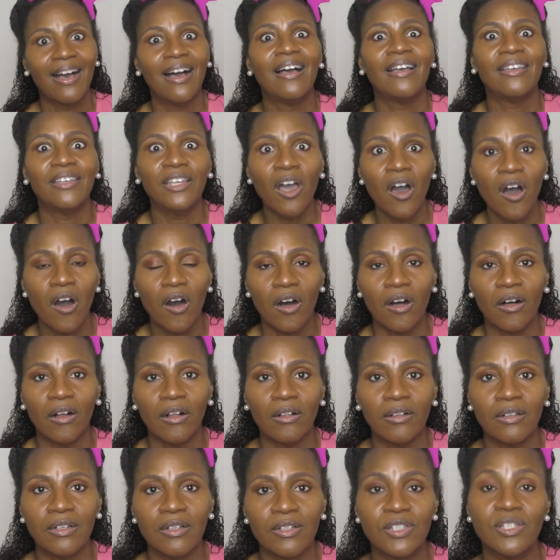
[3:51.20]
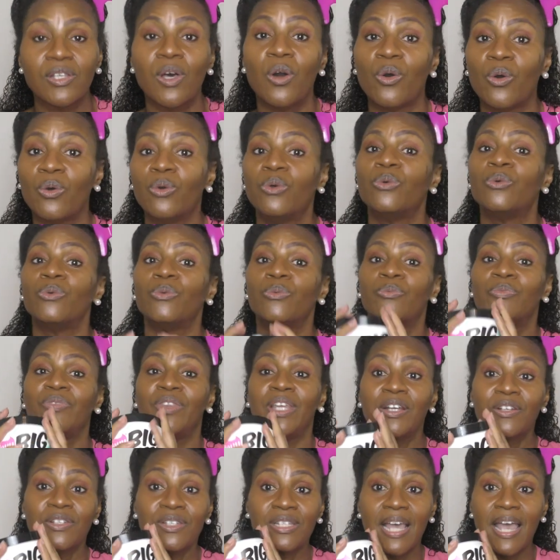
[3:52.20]
Y'all, so
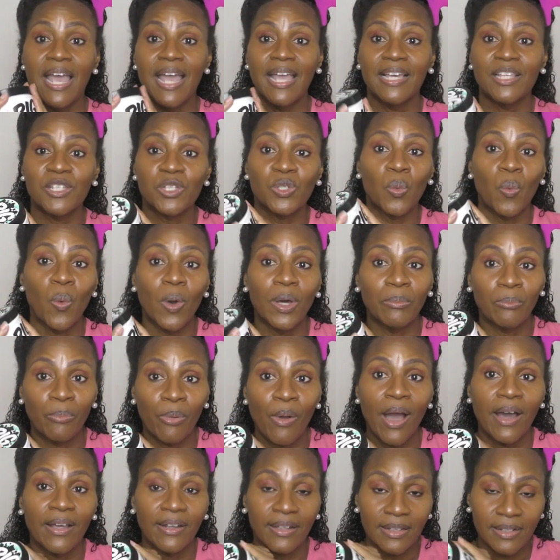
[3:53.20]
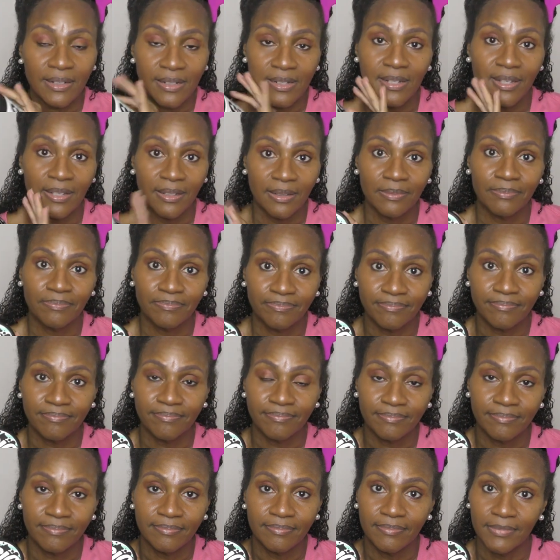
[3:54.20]
they're saying it's a one product
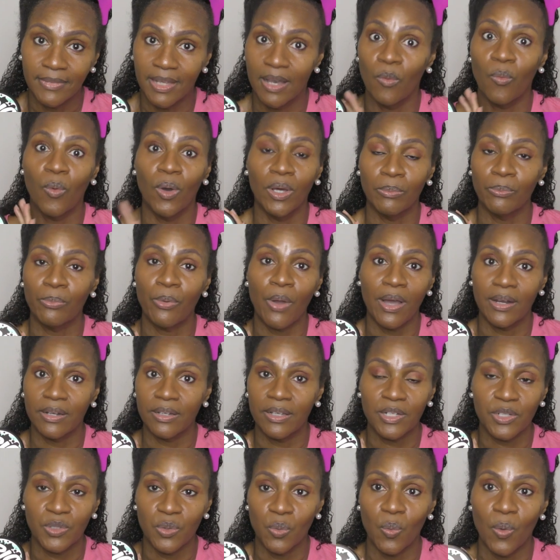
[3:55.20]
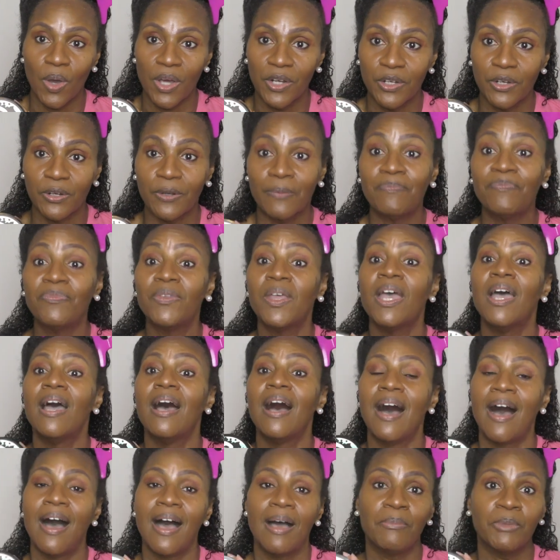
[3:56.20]
wonder.
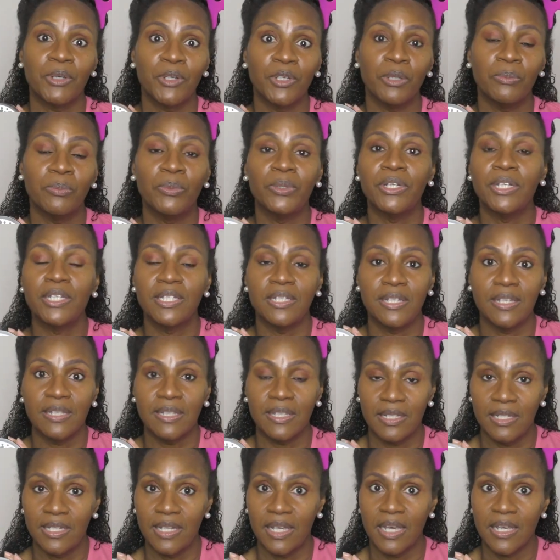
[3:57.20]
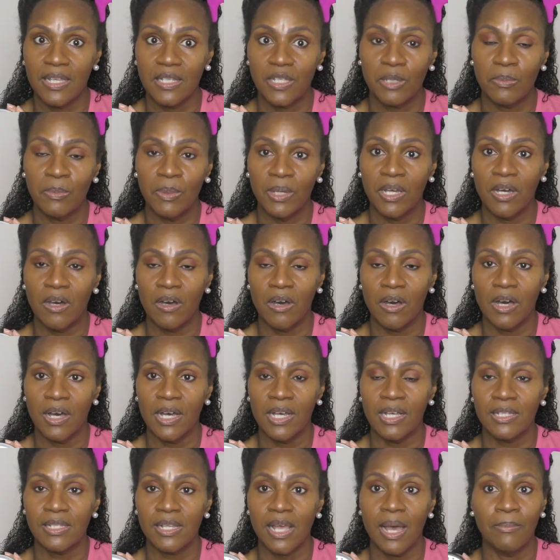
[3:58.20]
I'm gonna put it to the test
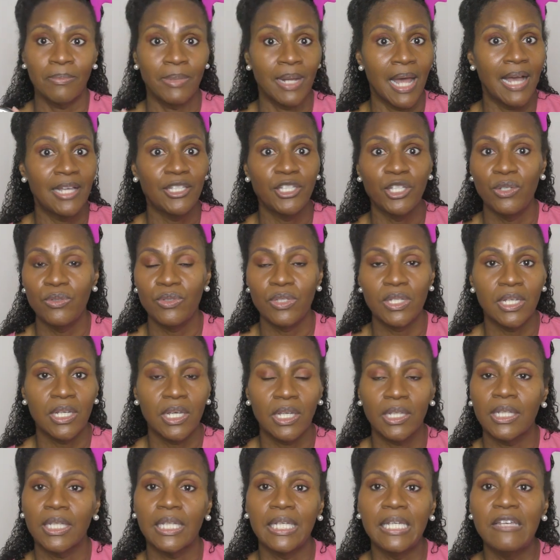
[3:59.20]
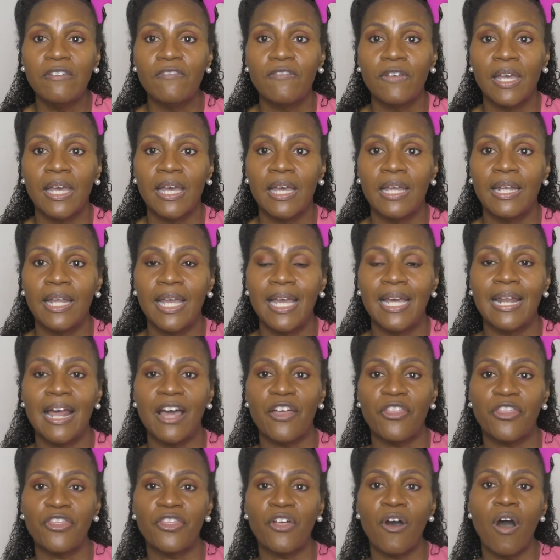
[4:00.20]
because I'm not using a leave-in, and I
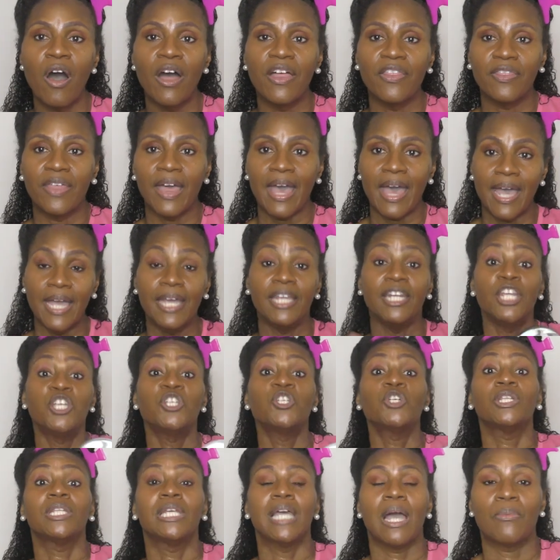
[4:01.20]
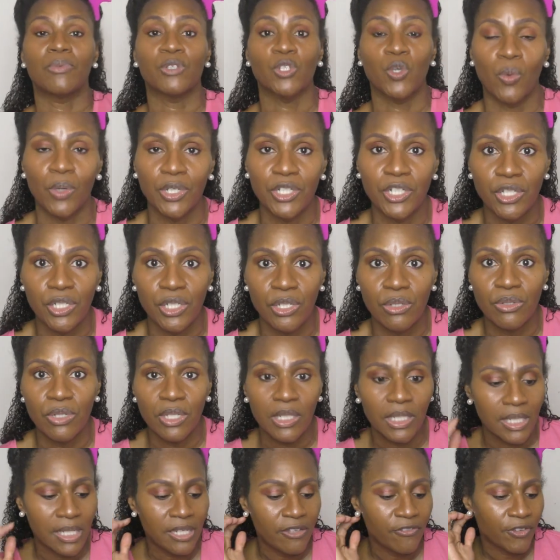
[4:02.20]
thought that initially I was going to use a
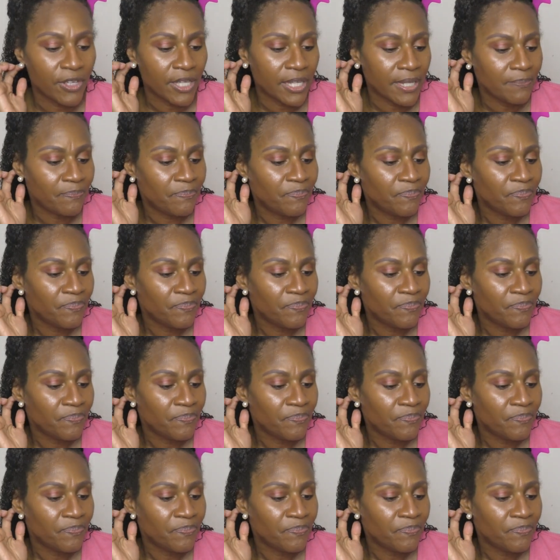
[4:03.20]
leave-in